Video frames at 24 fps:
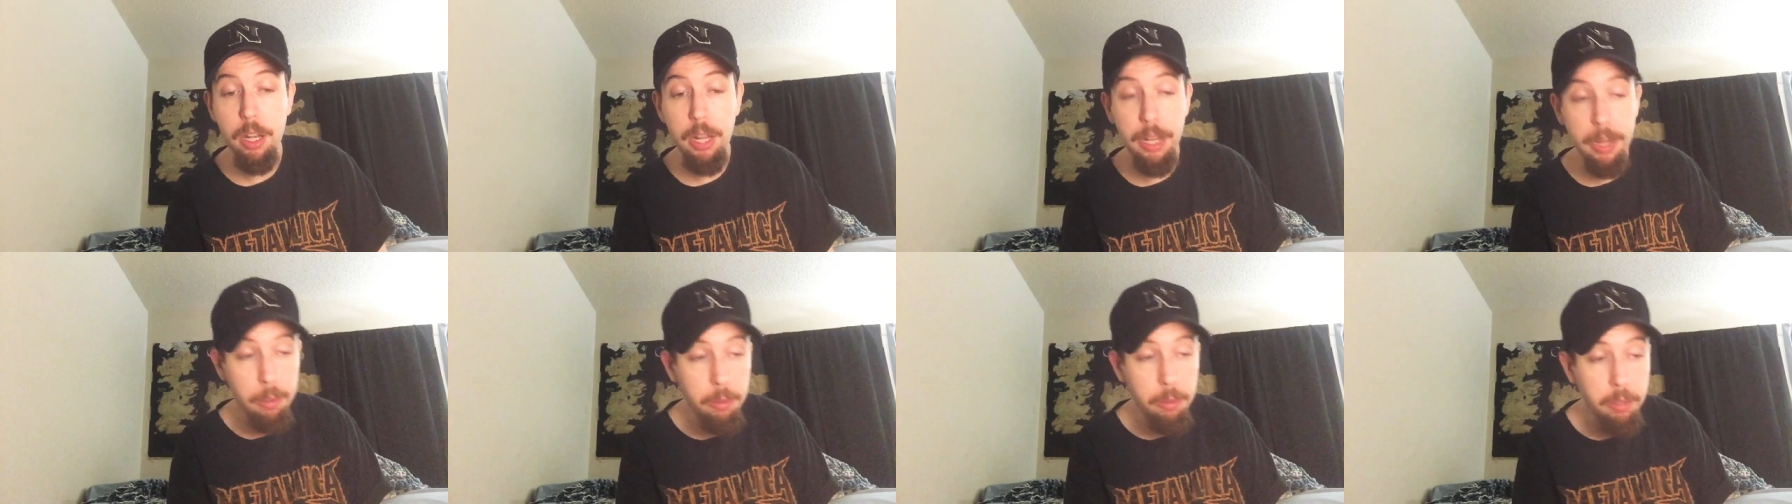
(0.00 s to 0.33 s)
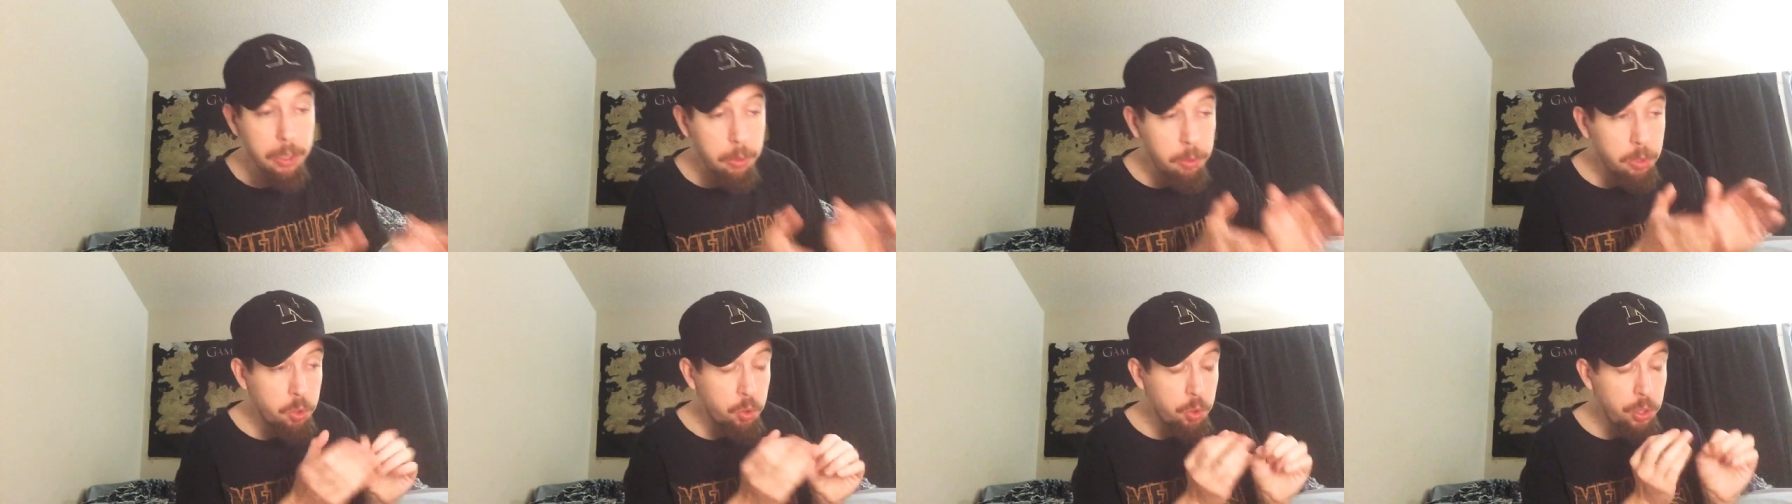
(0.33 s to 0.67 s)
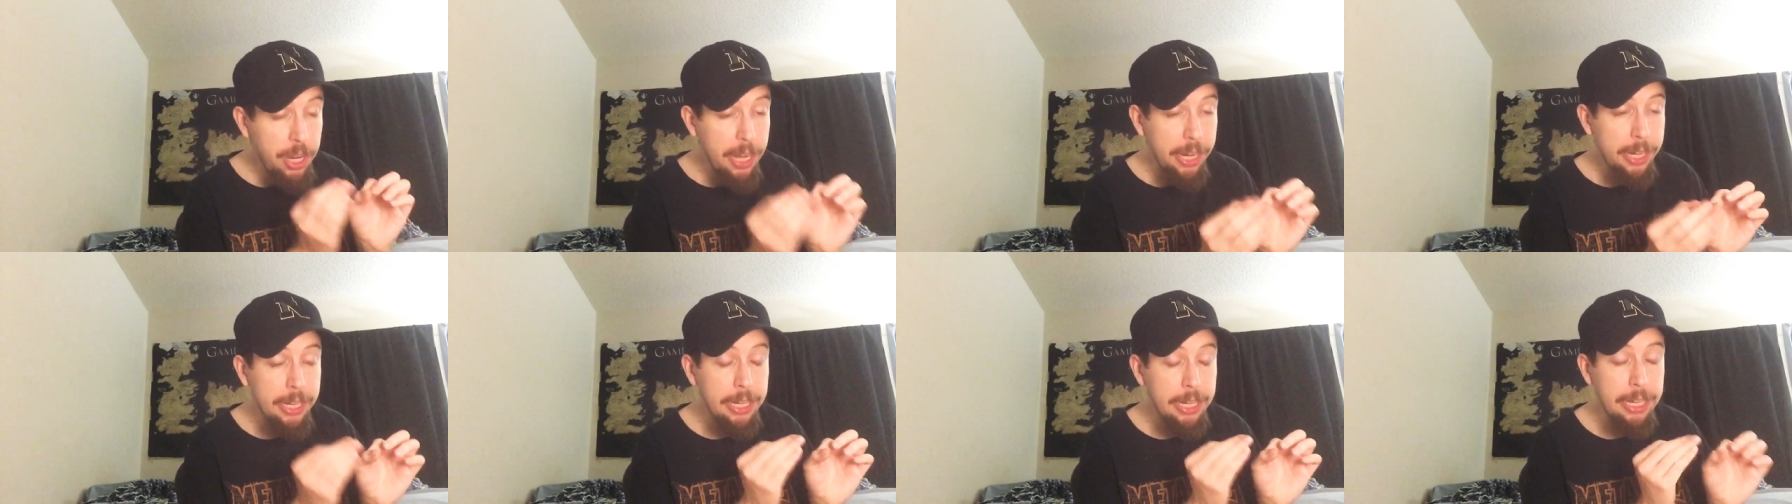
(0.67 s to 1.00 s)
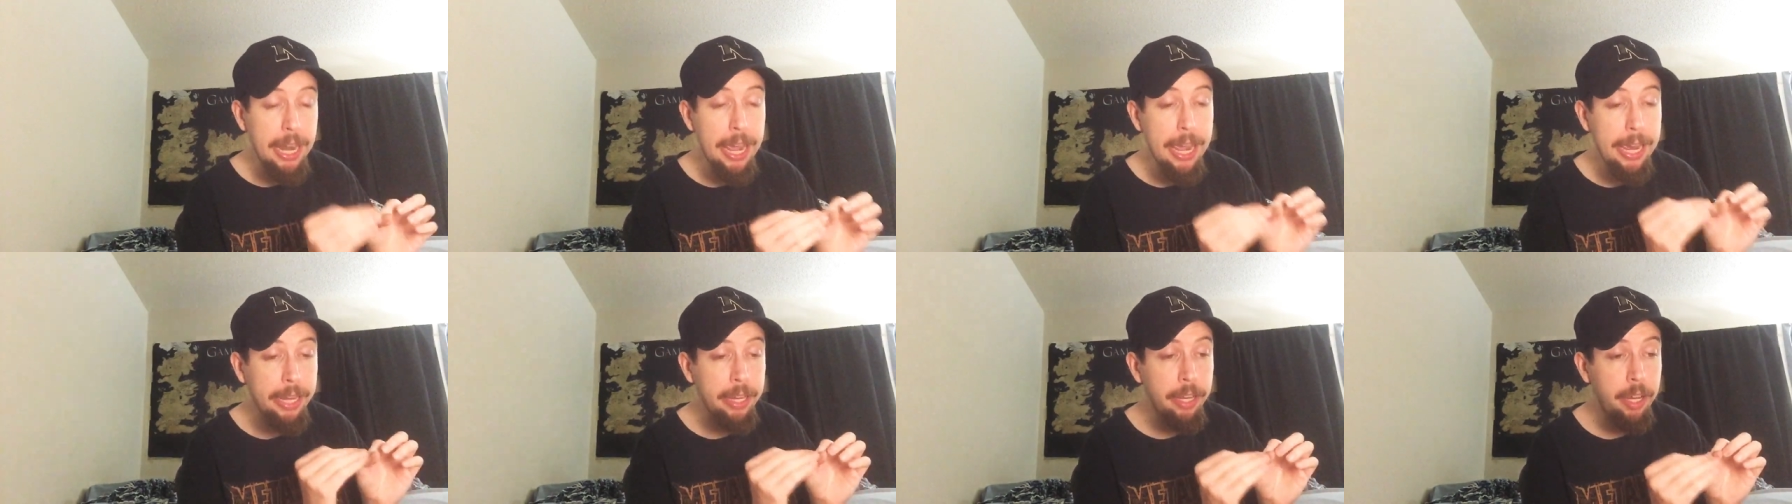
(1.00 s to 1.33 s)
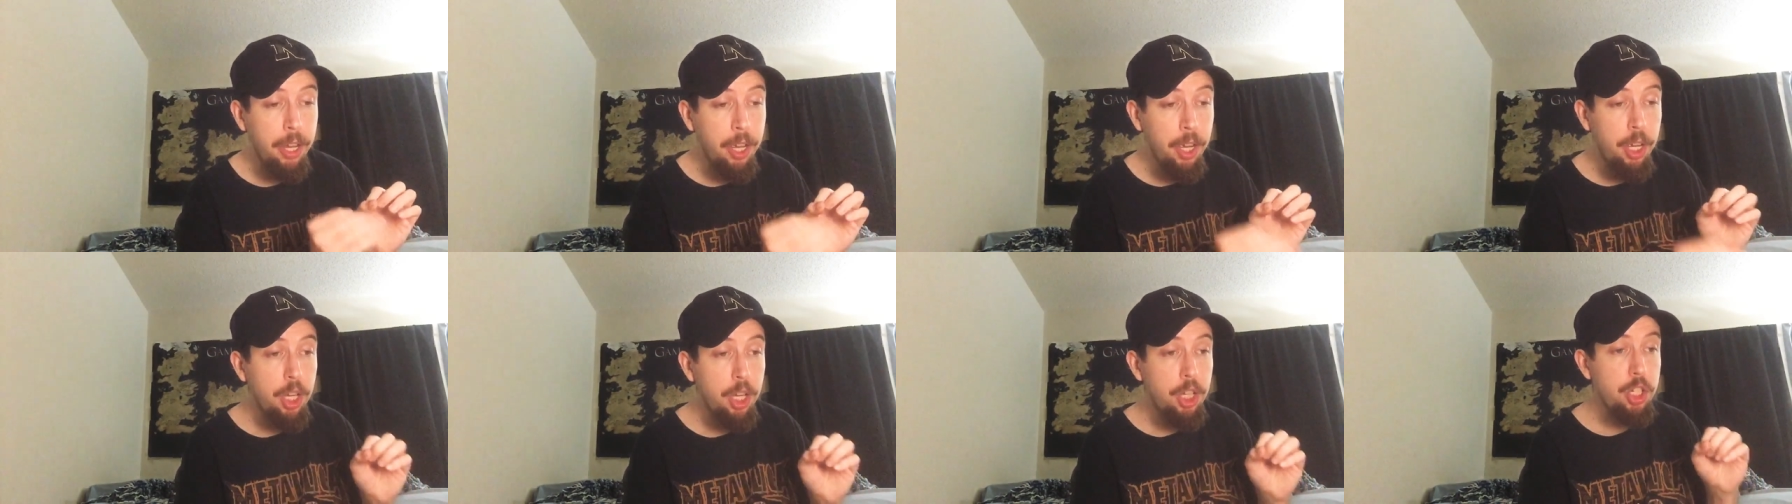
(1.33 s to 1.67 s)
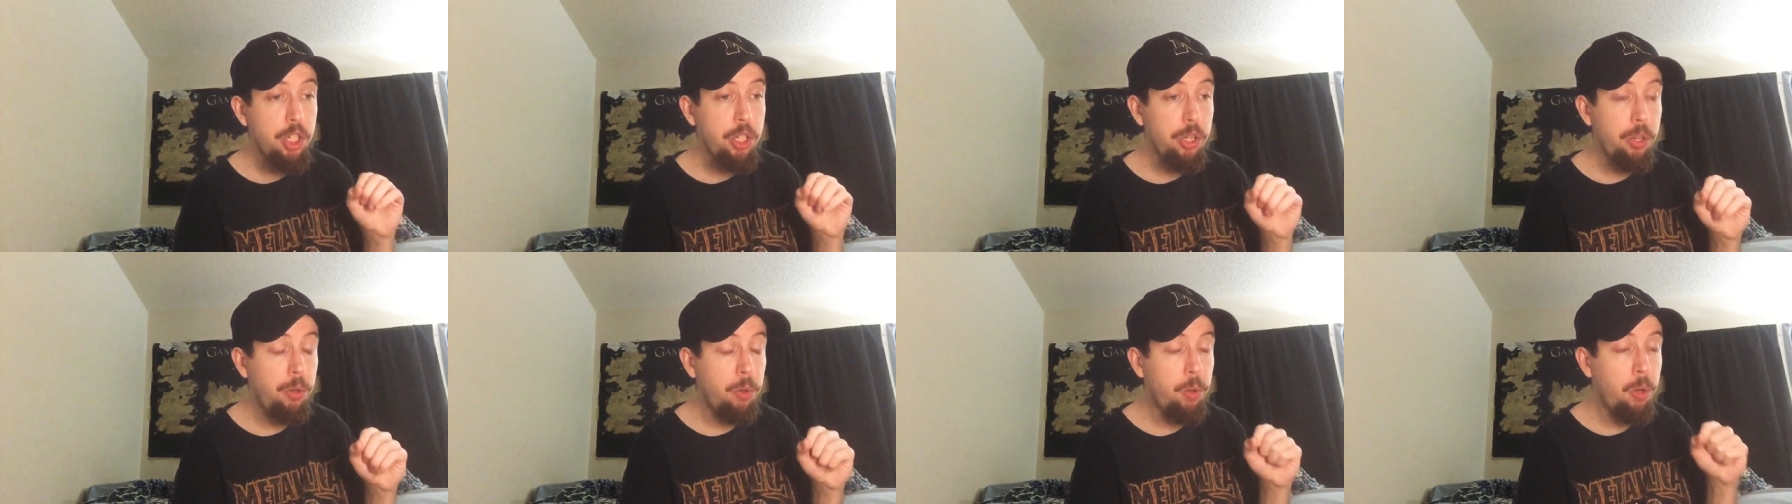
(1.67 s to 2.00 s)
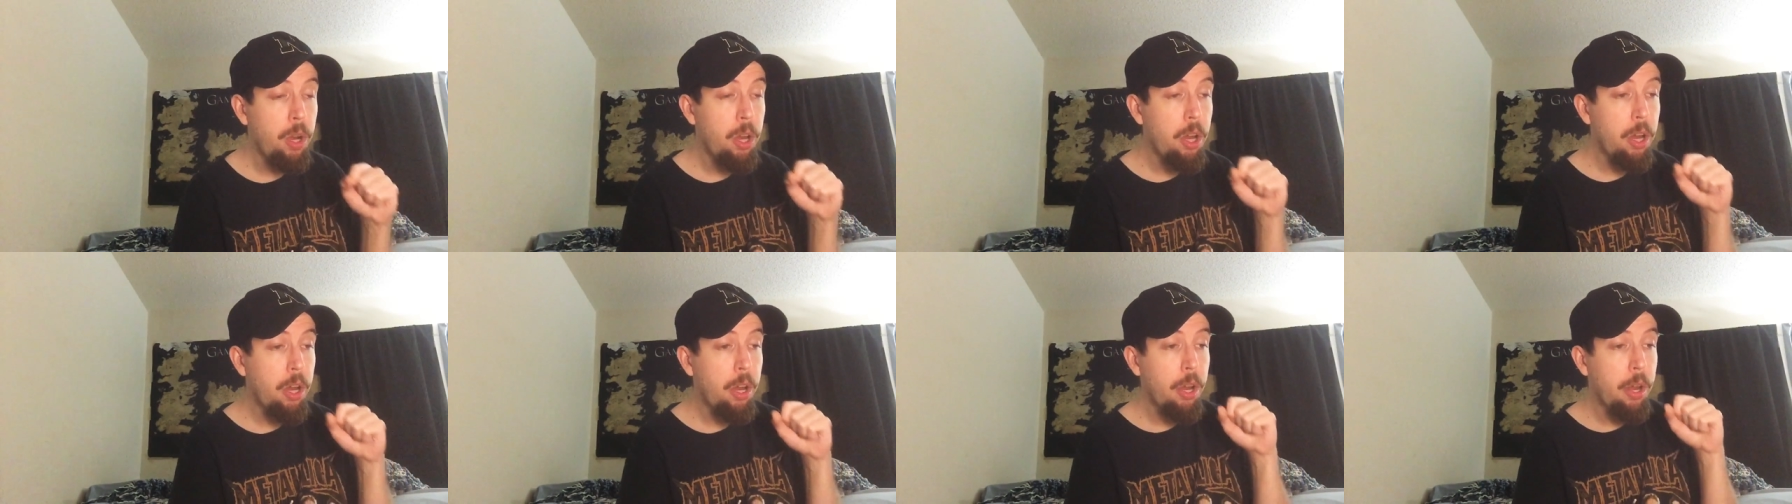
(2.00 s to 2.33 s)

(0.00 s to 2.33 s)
It, it was neck and neck to